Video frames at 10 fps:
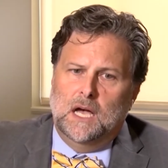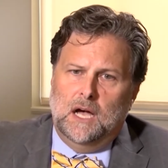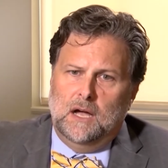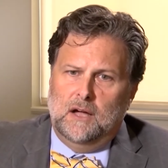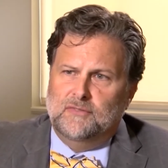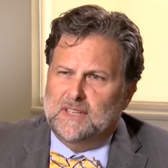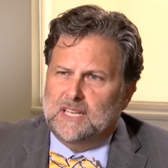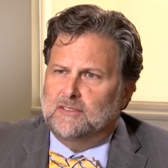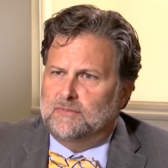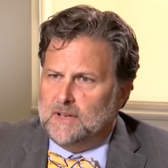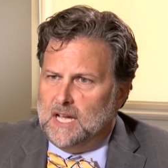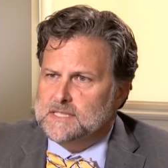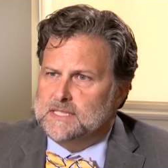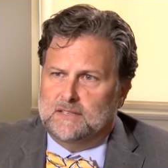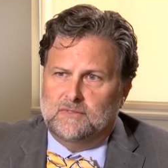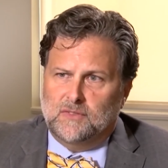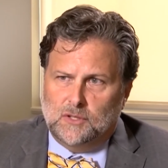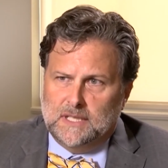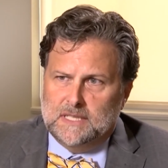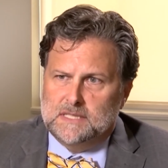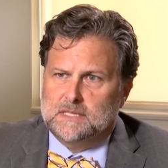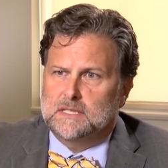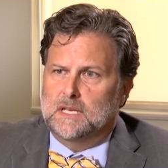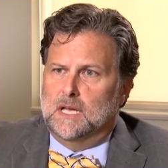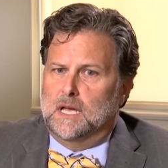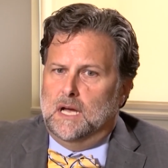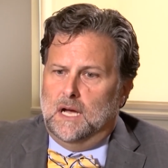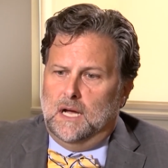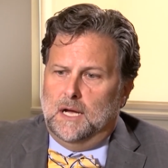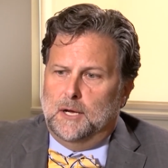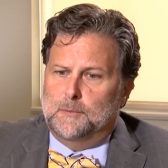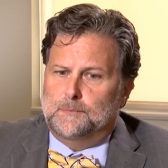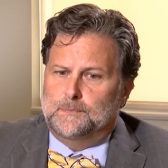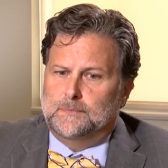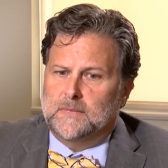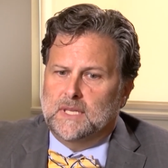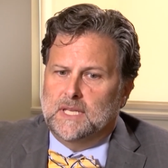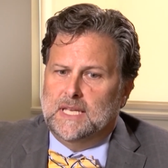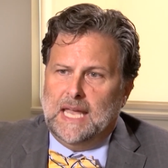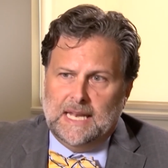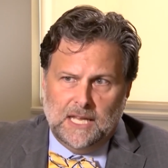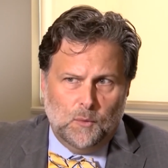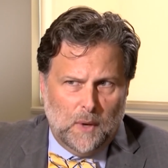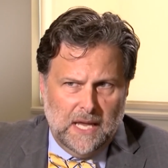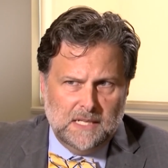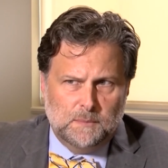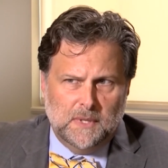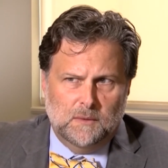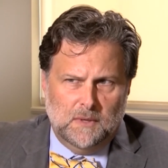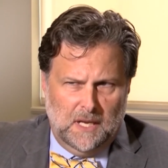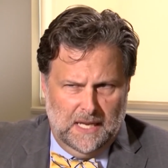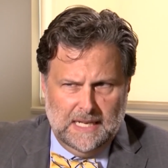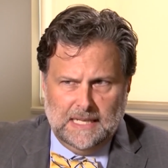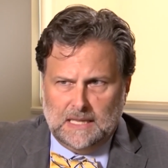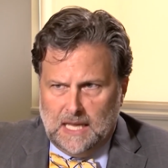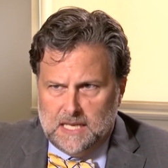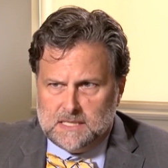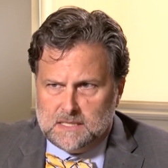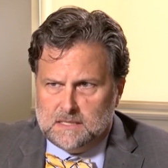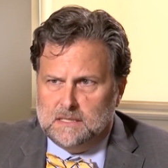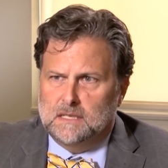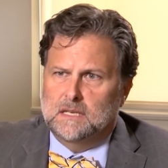uh, a feeling of constant fullness, um, gaining weight but eating less,